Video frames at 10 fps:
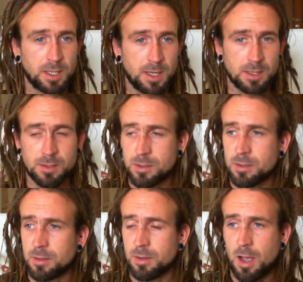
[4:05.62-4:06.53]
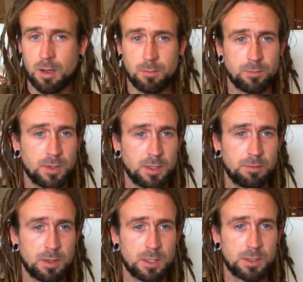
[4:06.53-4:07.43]
years in the
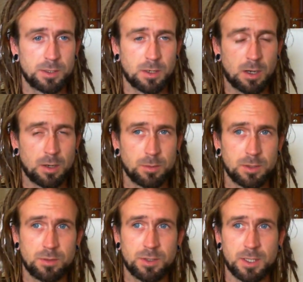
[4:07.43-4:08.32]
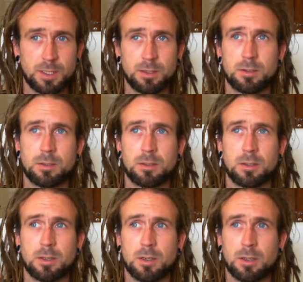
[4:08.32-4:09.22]
village, I would have seen
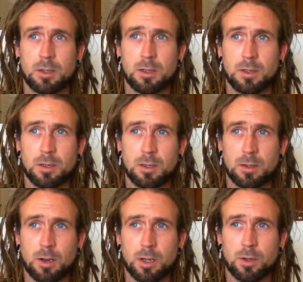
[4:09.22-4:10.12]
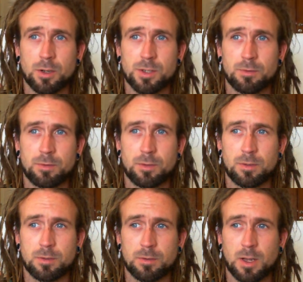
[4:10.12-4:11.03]
like lots of
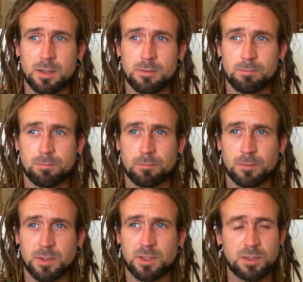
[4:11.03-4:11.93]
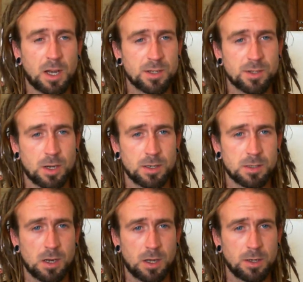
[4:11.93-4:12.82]
like
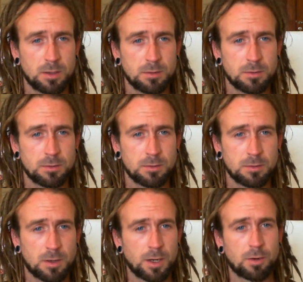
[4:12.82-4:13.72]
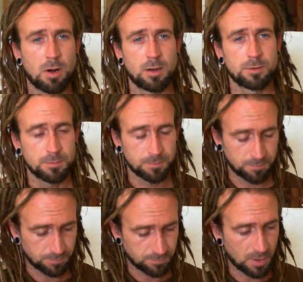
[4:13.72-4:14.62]
star-sized light craft.
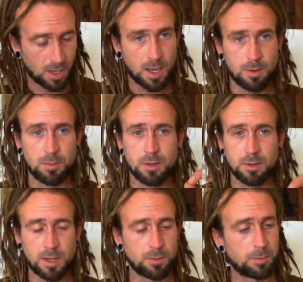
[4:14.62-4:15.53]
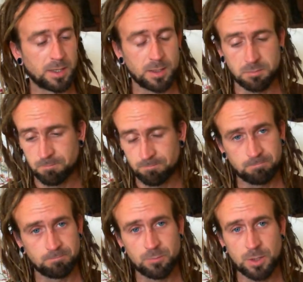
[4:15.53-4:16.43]
They would be
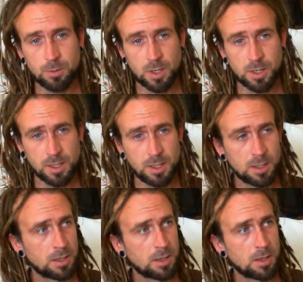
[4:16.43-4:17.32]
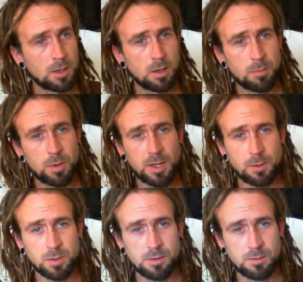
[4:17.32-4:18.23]
so tiny, but they
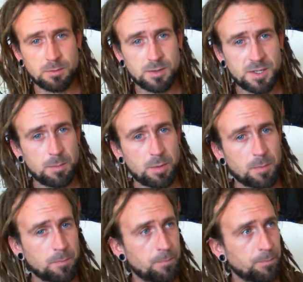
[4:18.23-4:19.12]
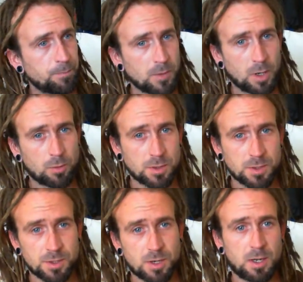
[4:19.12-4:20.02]
would zip across the
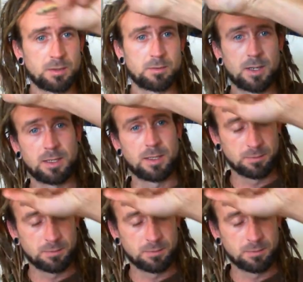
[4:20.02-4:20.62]
sky and then